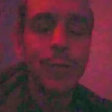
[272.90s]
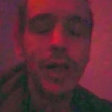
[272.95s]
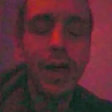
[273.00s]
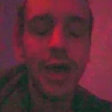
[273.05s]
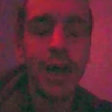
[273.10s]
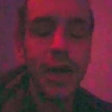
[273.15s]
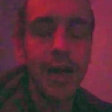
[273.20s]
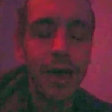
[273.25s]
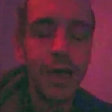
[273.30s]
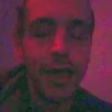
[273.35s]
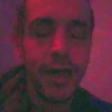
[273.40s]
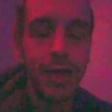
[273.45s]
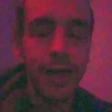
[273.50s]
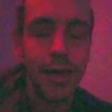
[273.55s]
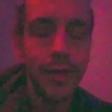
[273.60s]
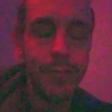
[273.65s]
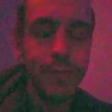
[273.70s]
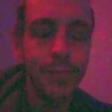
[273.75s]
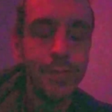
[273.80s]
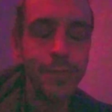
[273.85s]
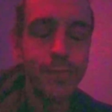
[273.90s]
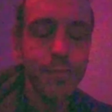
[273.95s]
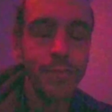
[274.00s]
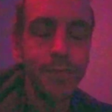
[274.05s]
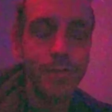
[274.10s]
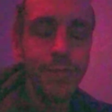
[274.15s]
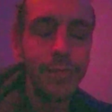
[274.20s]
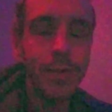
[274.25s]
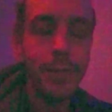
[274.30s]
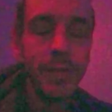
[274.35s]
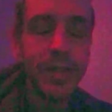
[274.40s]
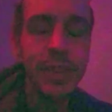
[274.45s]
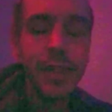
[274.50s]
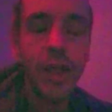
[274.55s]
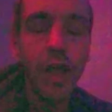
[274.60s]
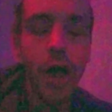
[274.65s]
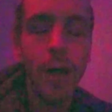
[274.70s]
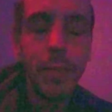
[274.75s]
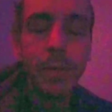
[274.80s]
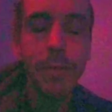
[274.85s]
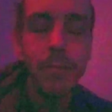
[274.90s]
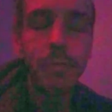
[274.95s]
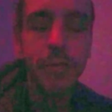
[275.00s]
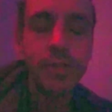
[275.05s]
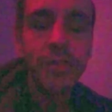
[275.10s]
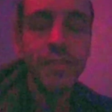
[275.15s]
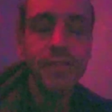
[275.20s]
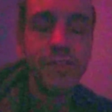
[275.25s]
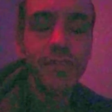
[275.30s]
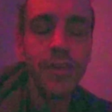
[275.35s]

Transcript: about the comic books.